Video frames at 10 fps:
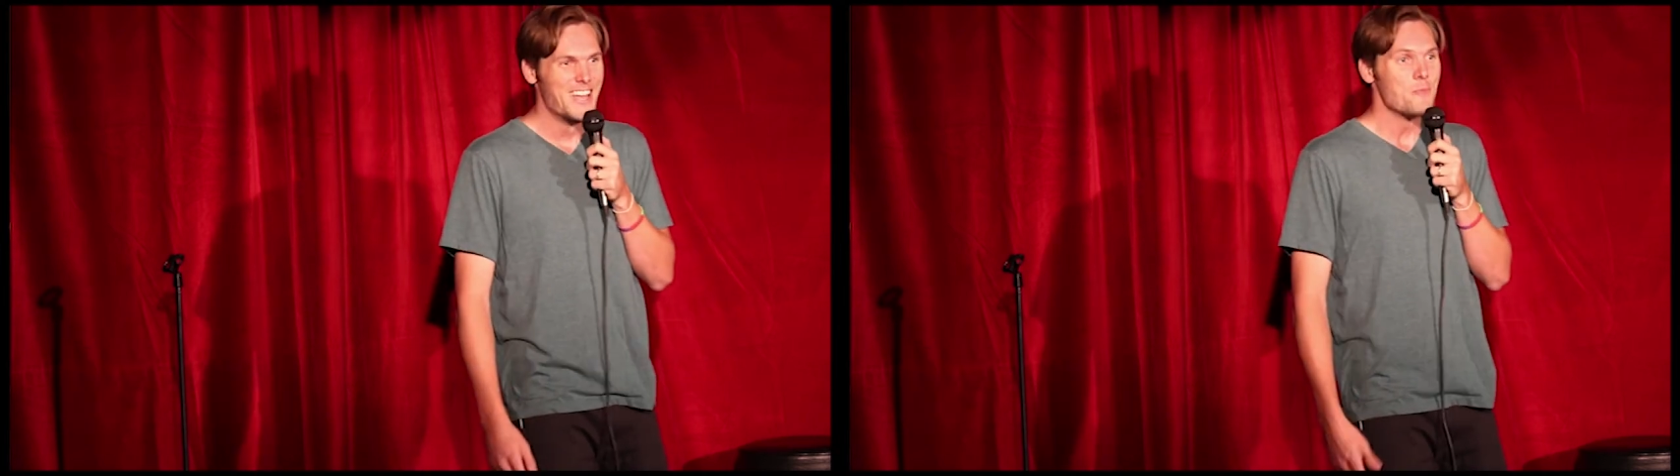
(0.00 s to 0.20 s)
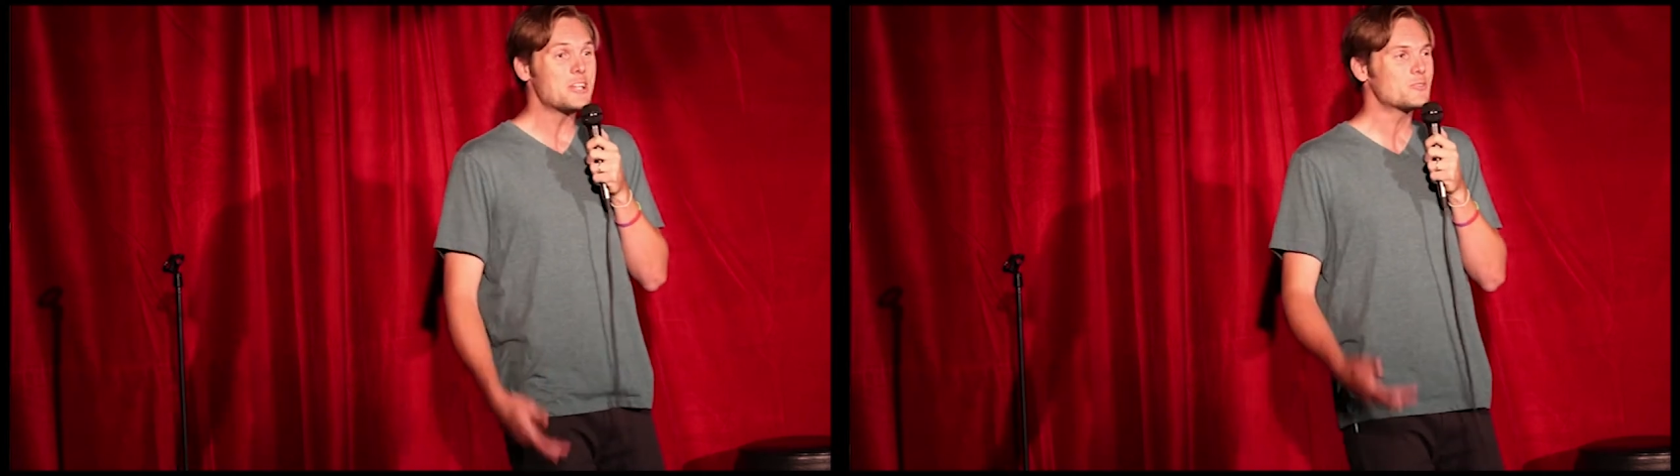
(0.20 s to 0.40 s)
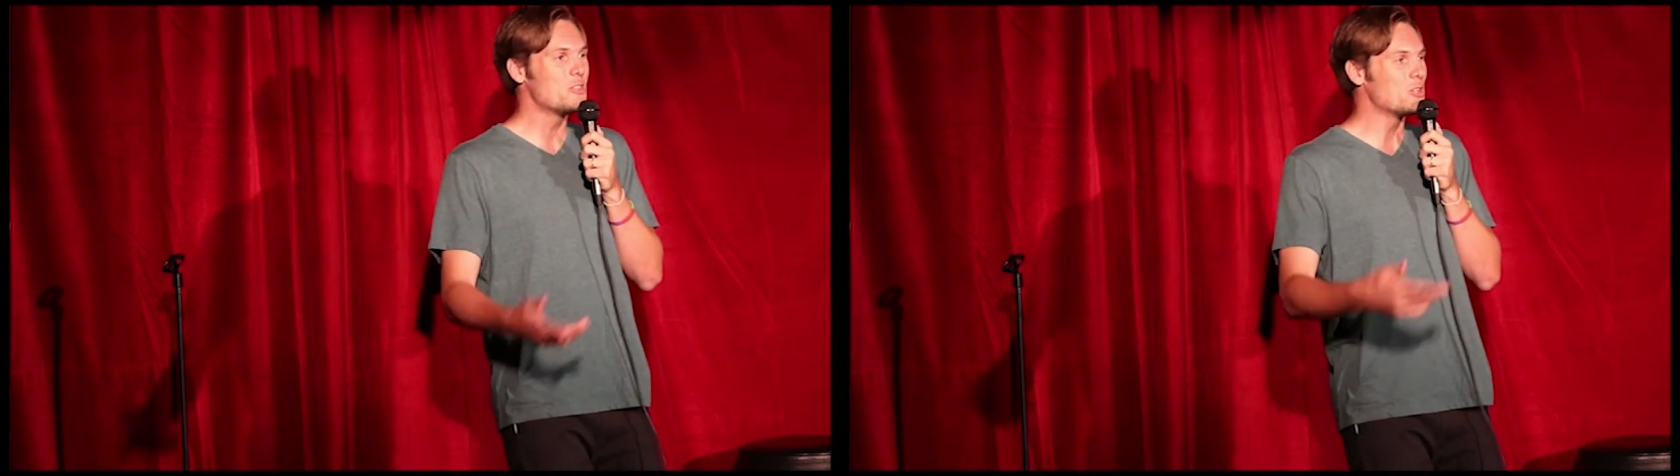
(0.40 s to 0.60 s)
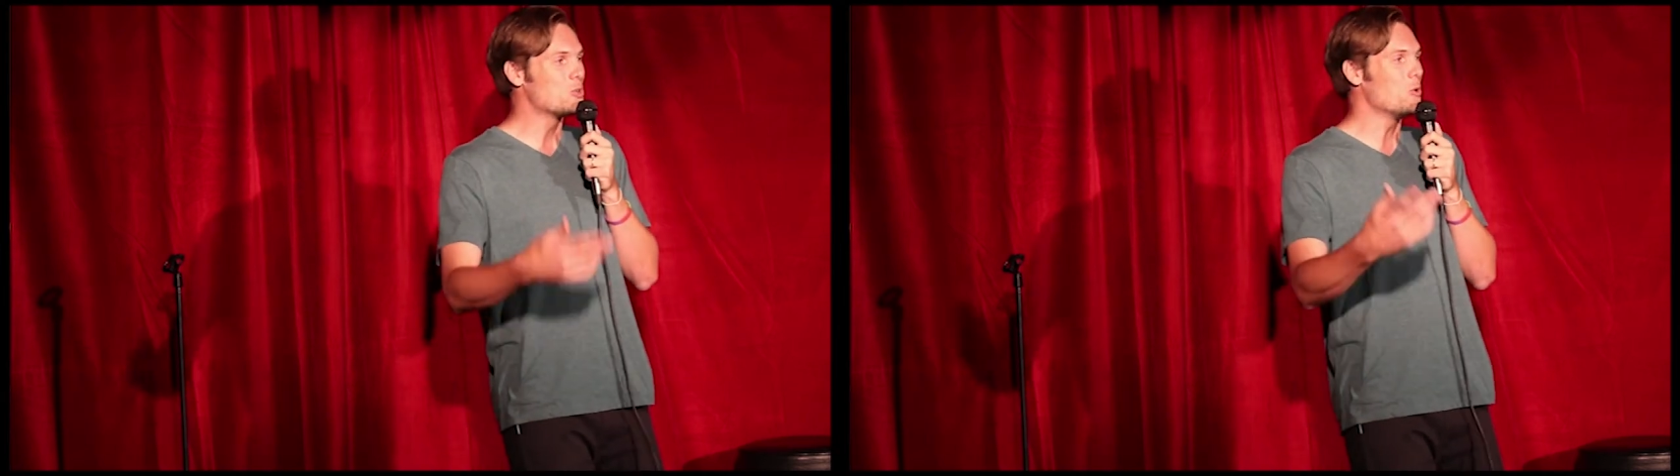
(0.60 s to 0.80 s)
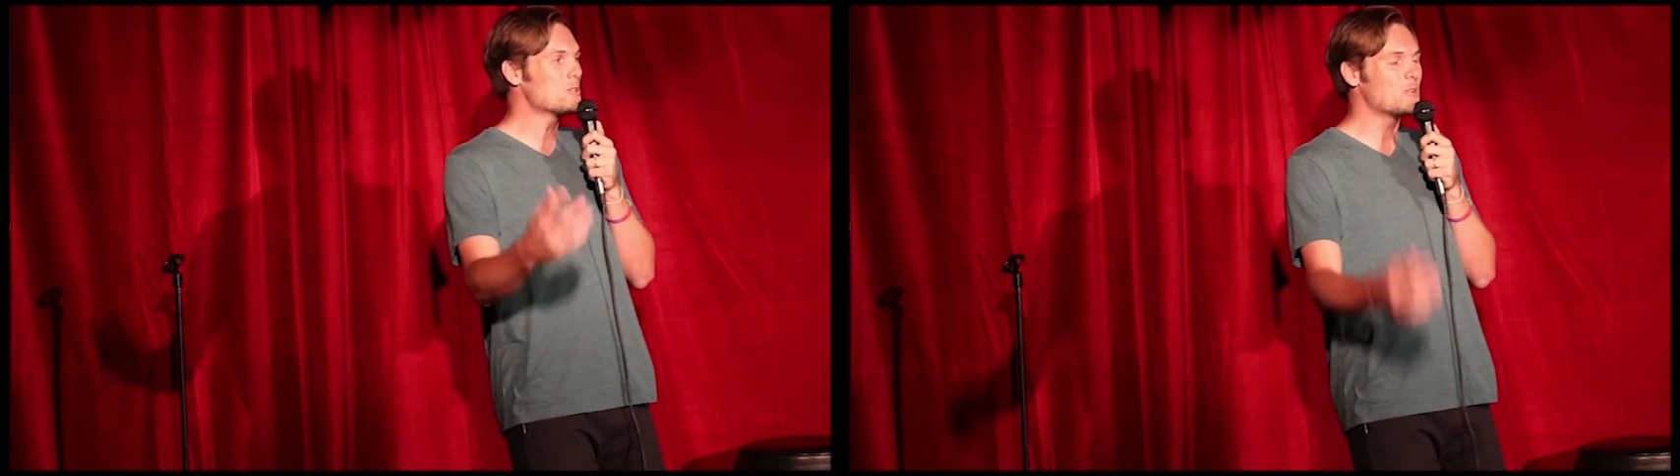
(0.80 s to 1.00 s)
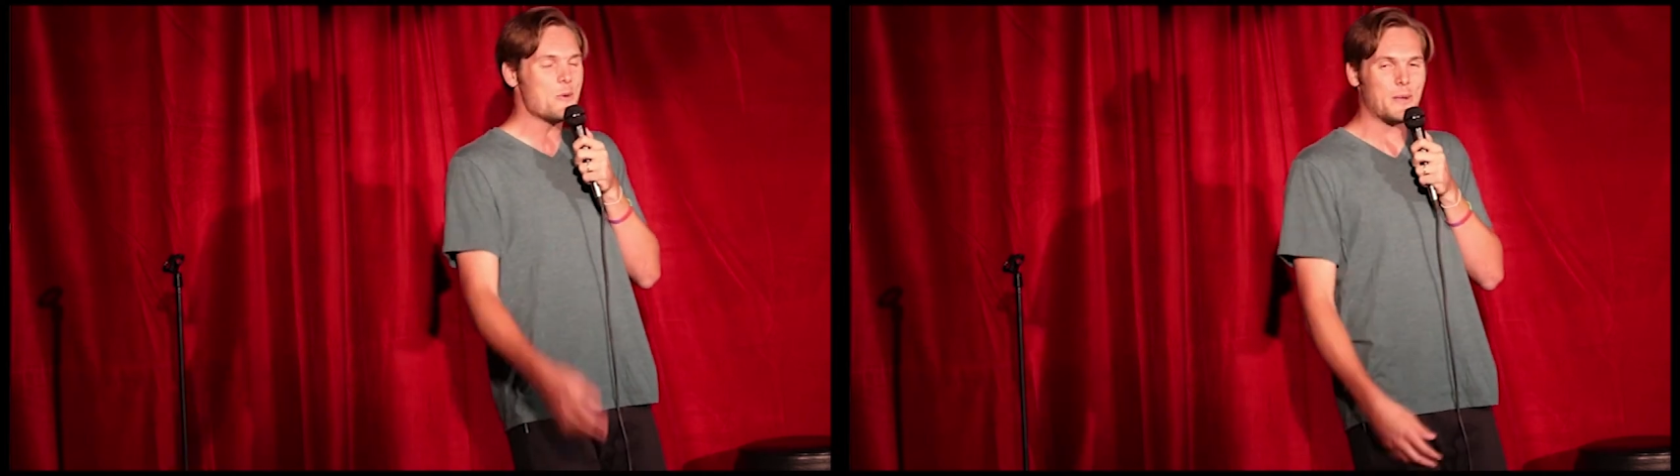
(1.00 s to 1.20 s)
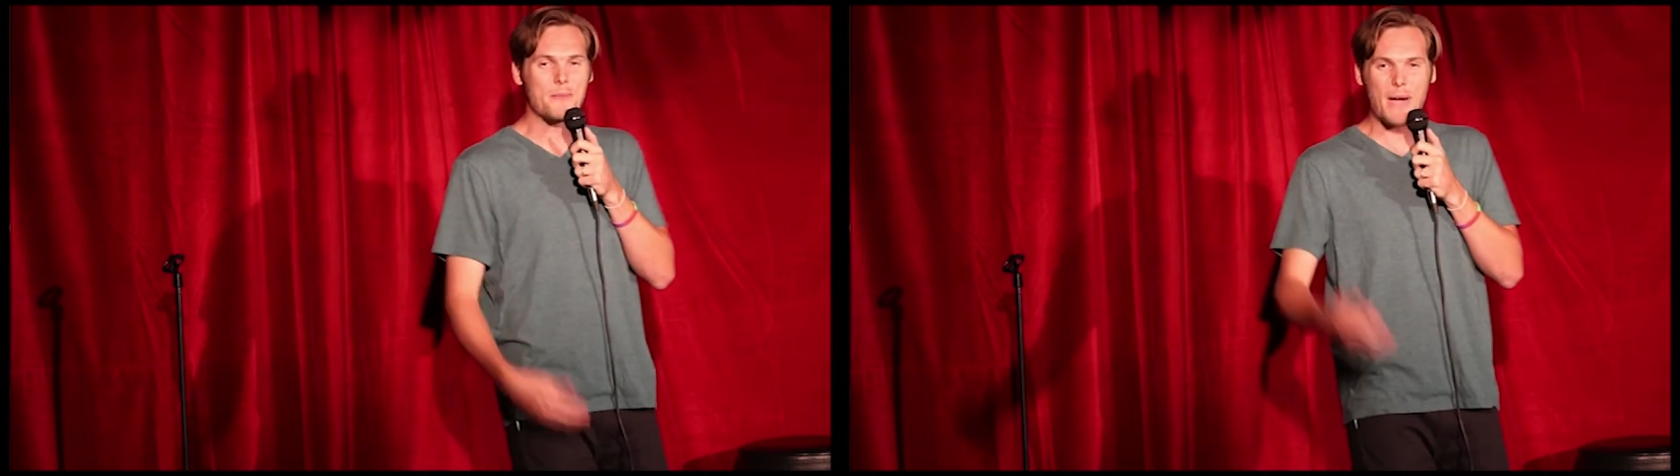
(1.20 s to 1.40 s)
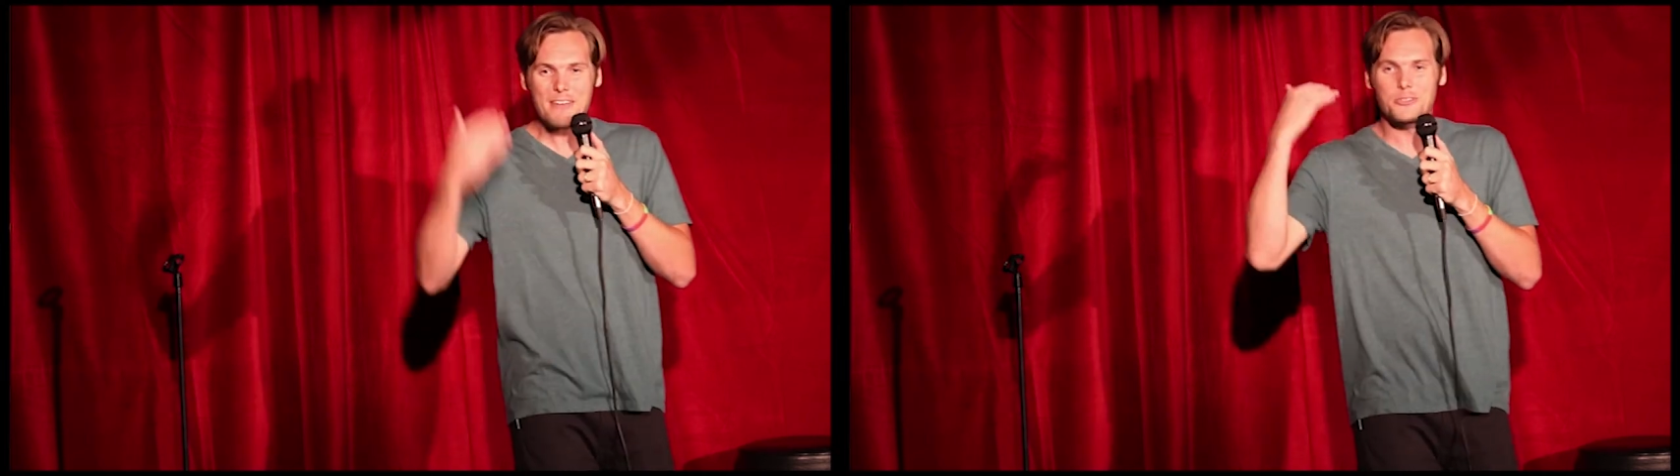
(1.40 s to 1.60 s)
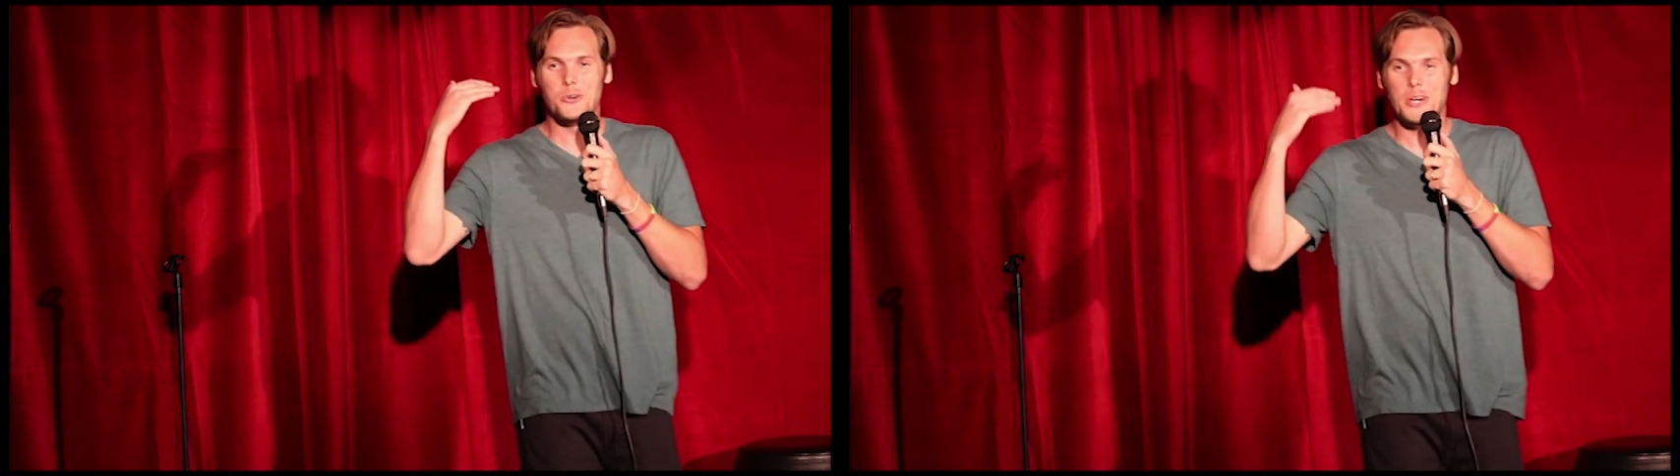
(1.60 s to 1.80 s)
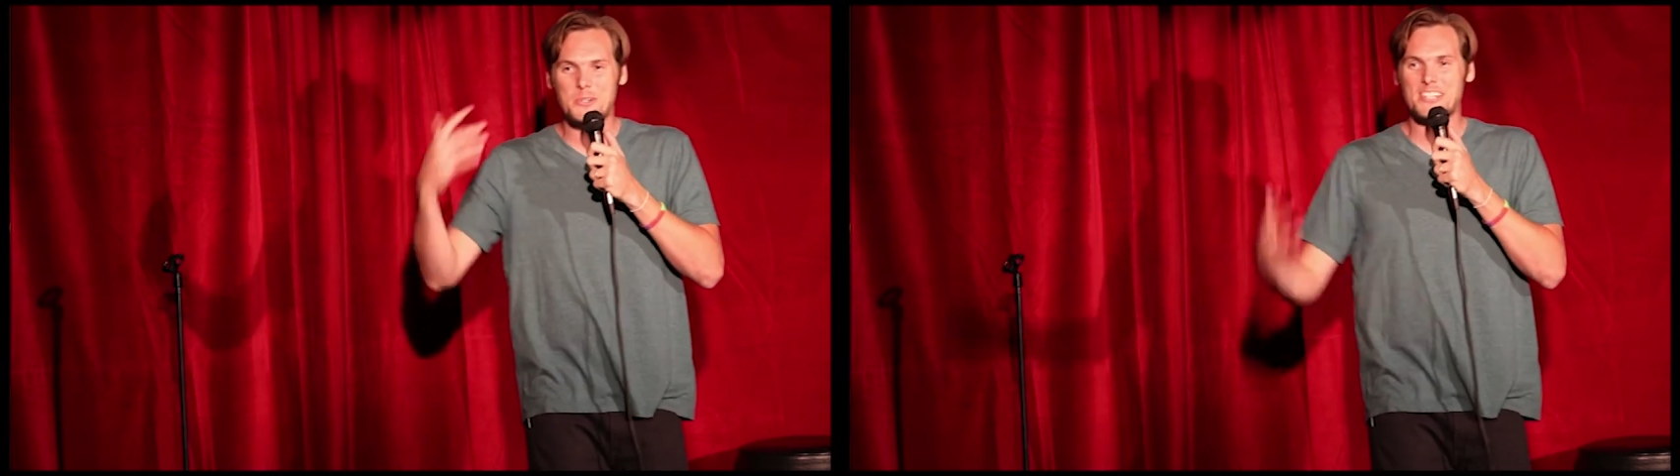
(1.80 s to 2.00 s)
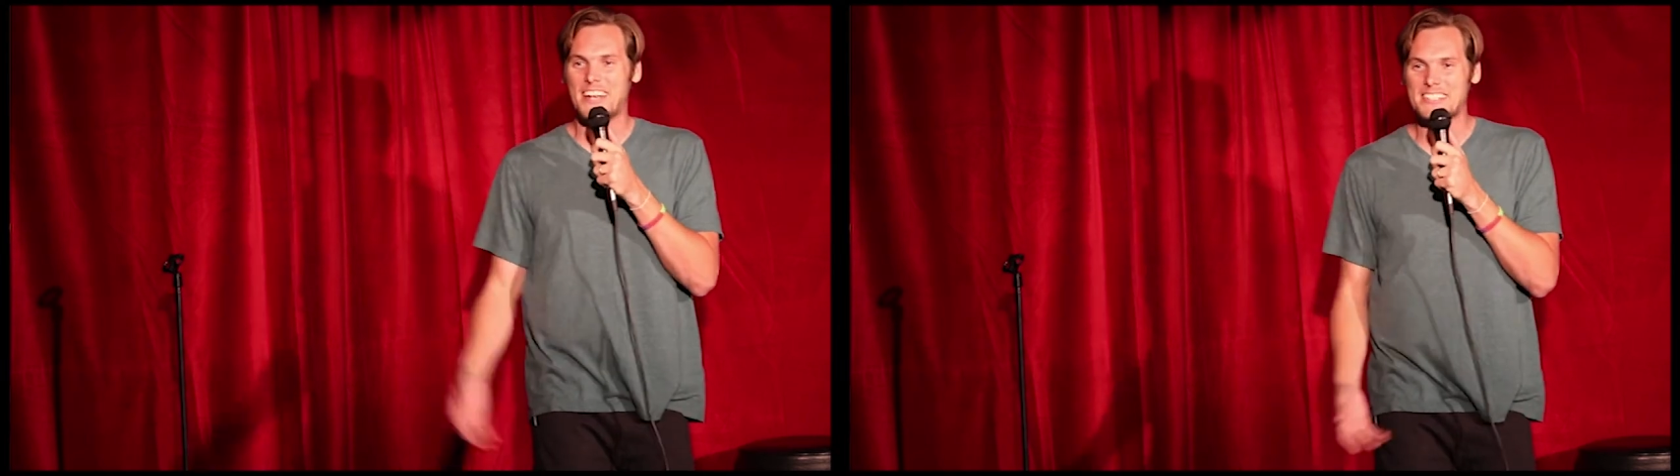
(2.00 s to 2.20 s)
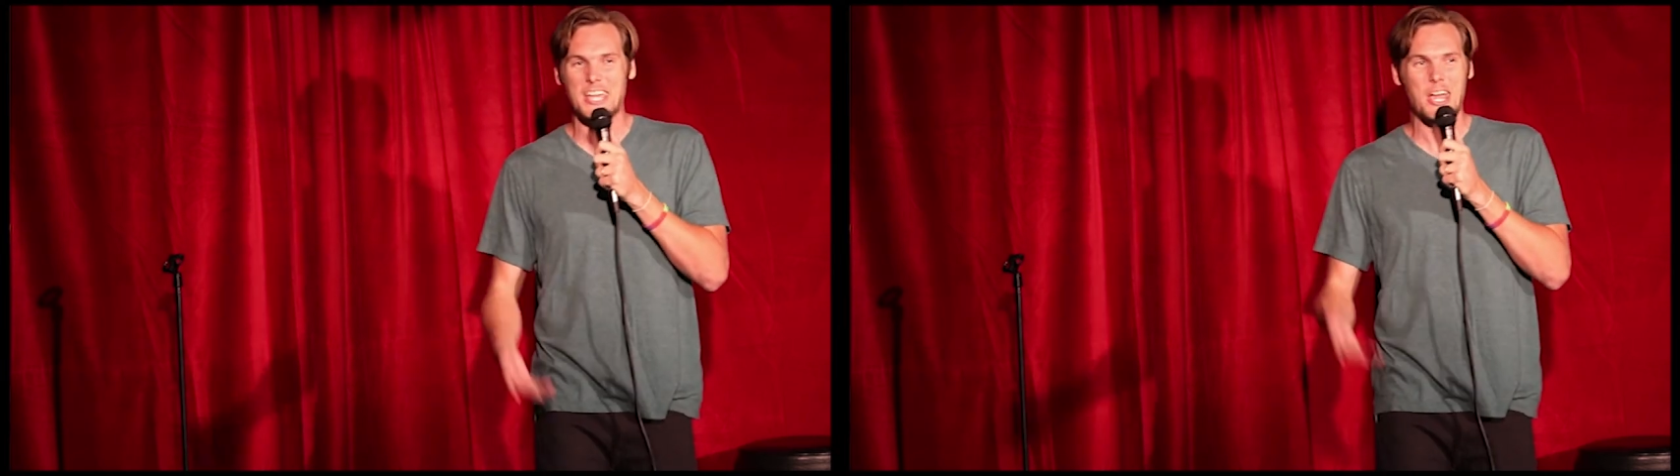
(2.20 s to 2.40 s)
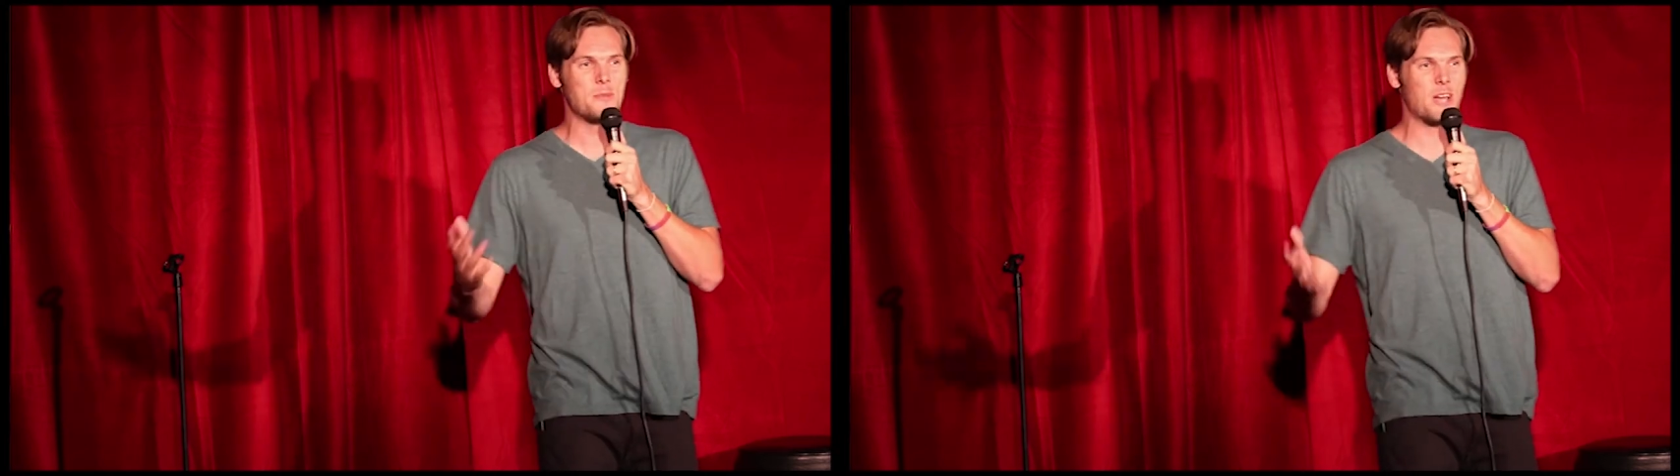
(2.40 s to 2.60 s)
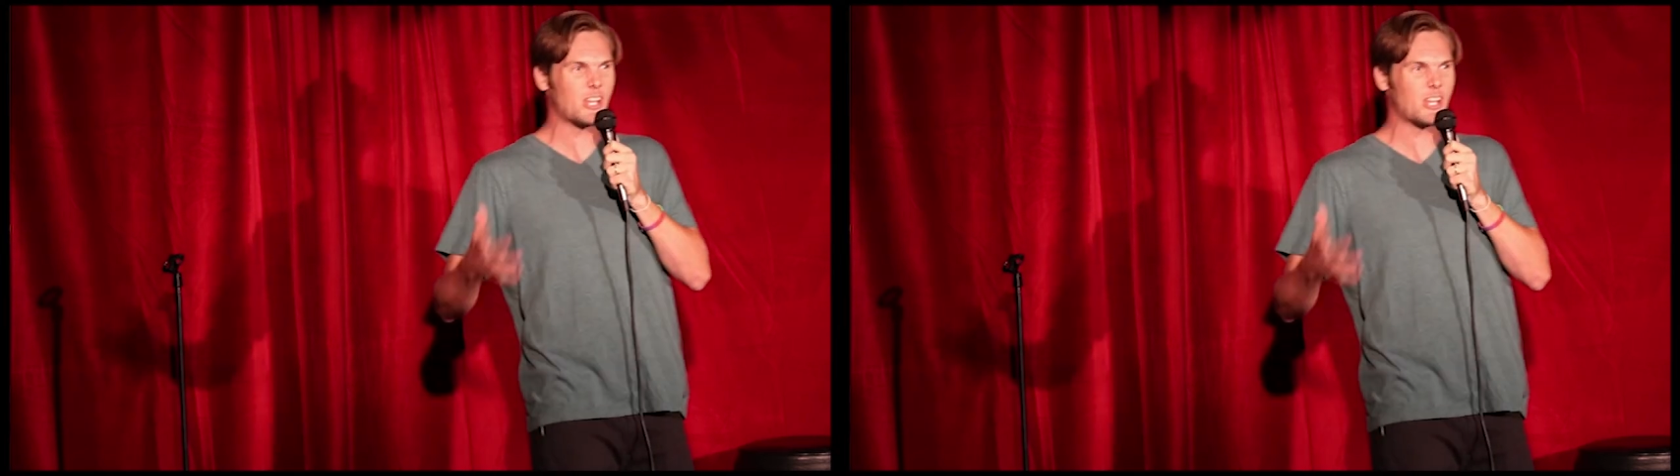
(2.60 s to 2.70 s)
Plus, when the doors are open, a bat flew in, which kind of scared me.